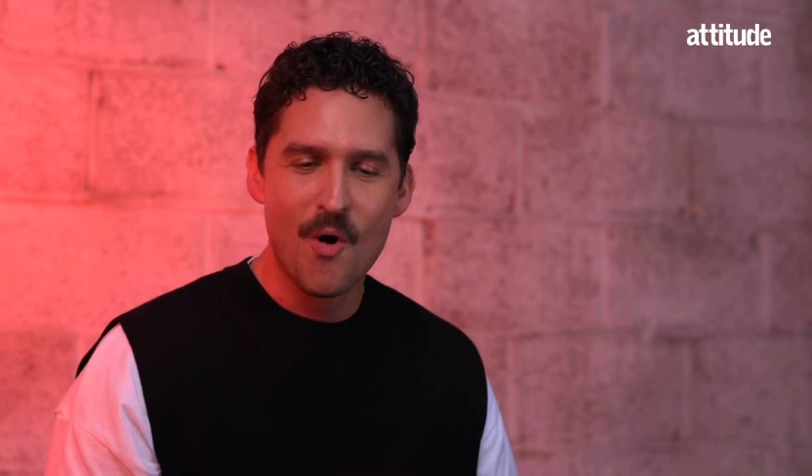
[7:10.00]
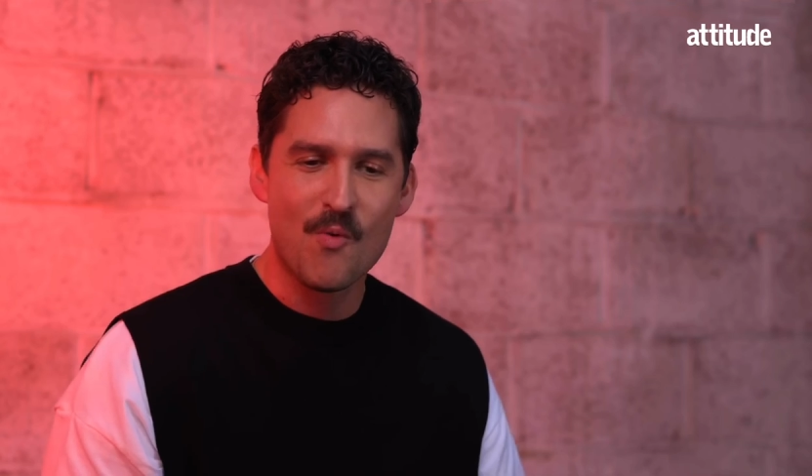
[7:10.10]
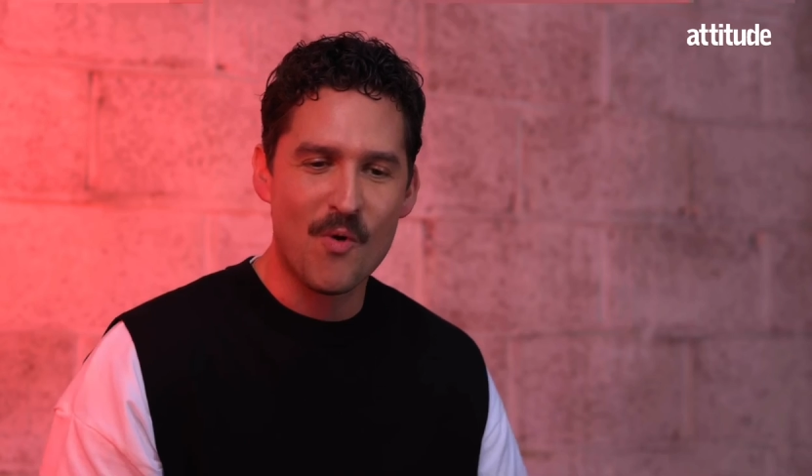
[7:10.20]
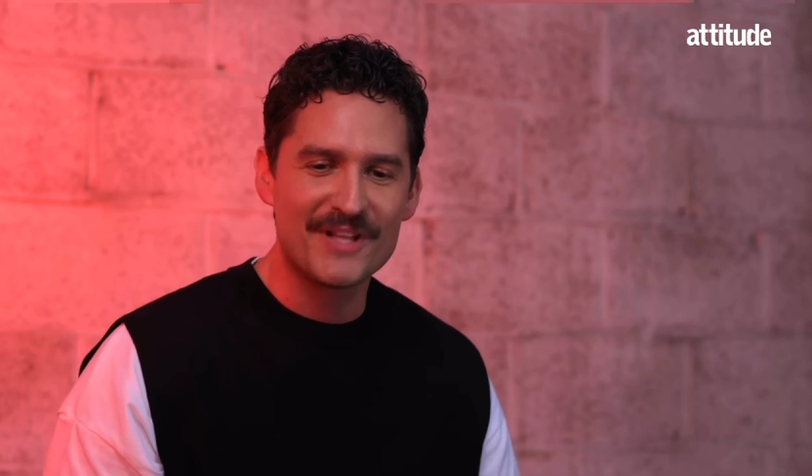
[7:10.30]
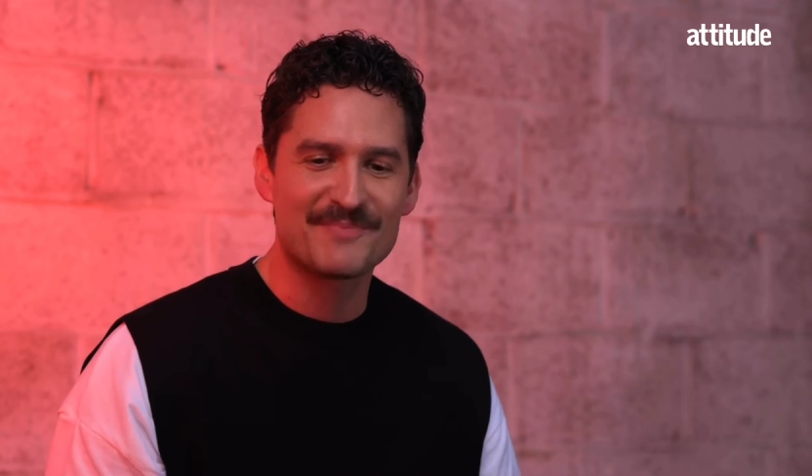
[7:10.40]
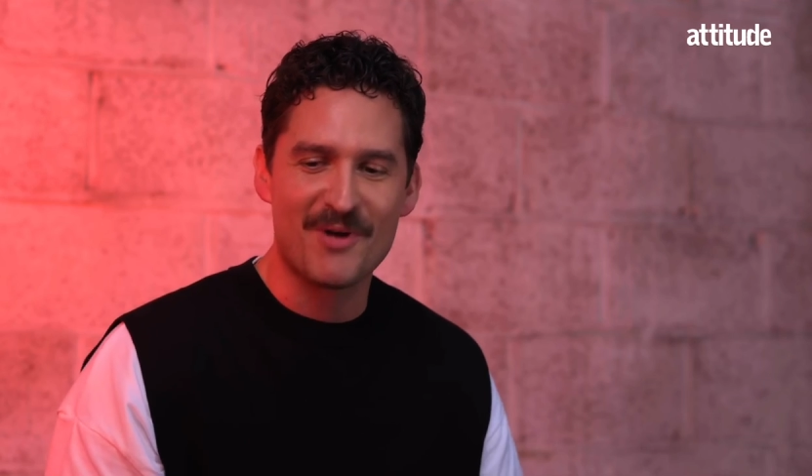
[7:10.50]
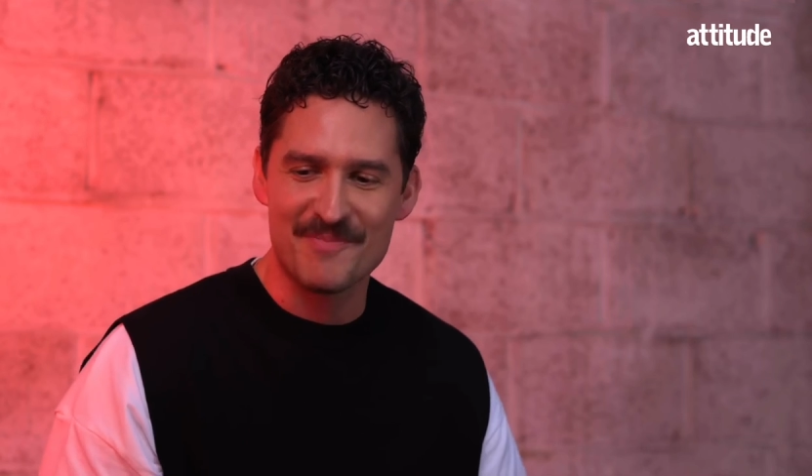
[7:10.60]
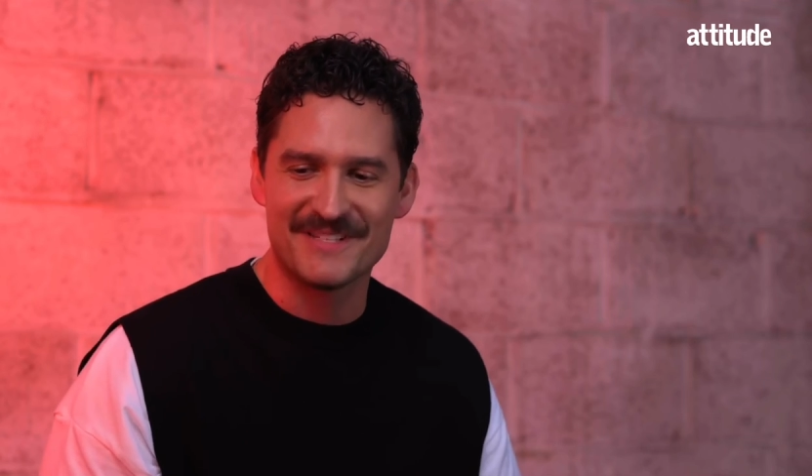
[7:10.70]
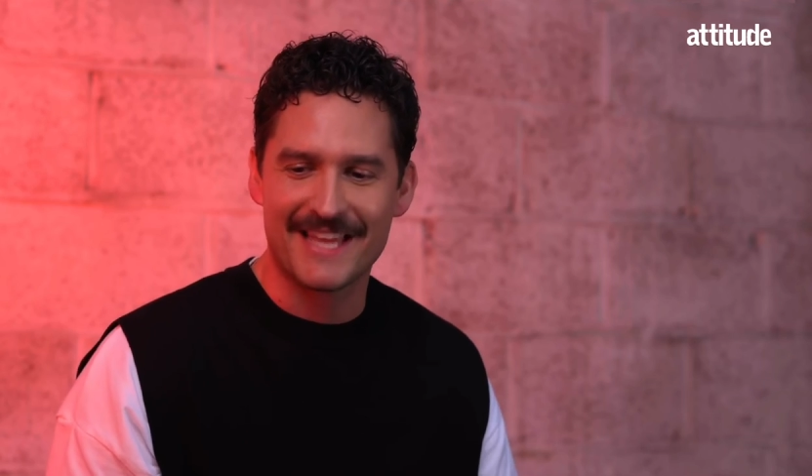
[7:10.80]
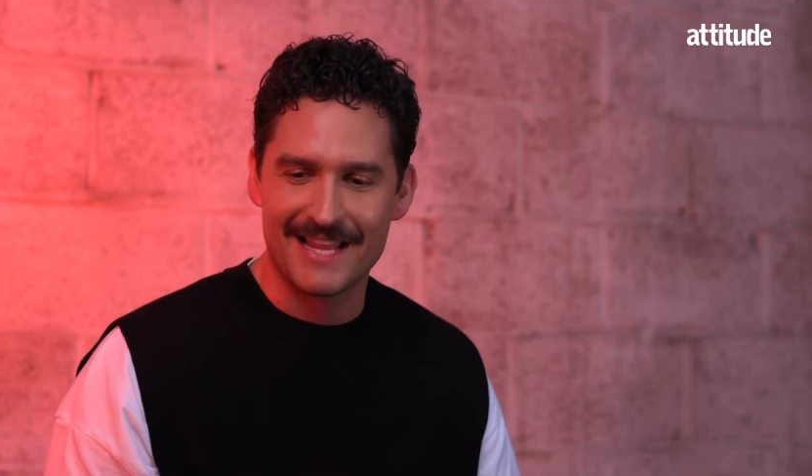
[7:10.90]
What
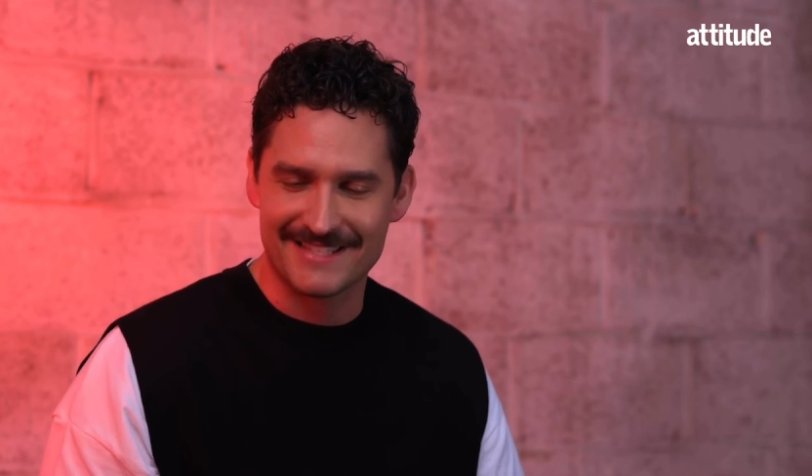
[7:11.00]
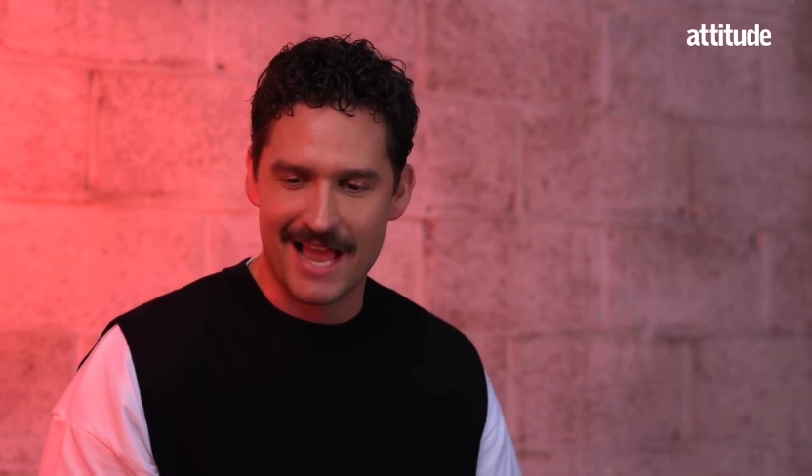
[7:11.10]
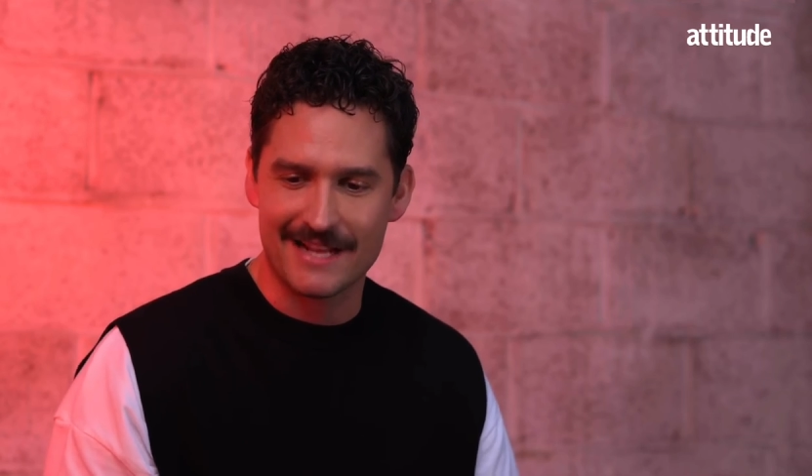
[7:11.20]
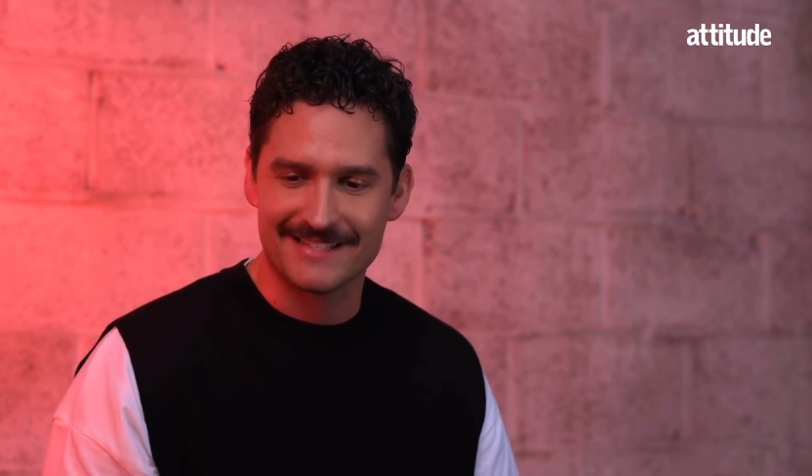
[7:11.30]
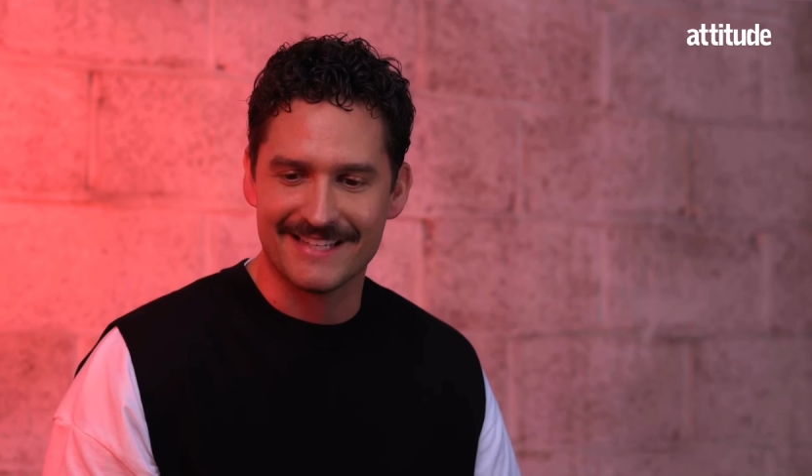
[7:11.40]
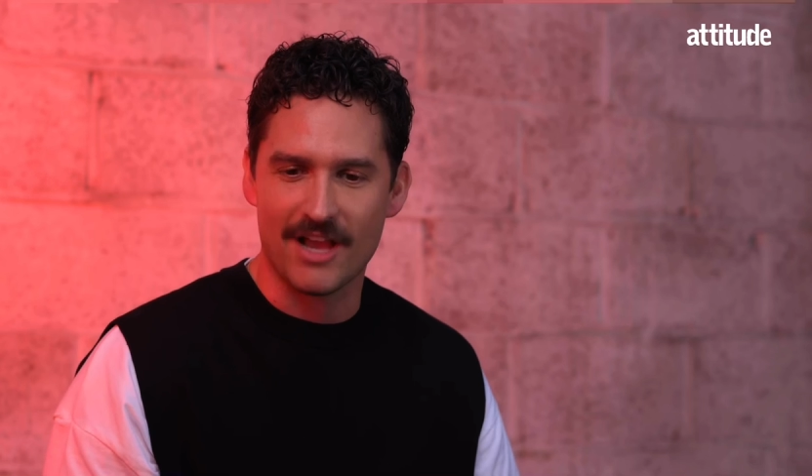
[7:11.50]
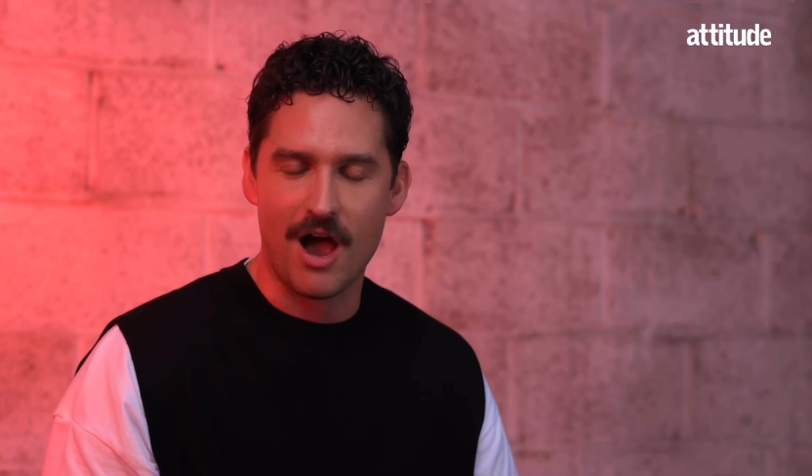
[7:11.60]
inspired me to get into acting?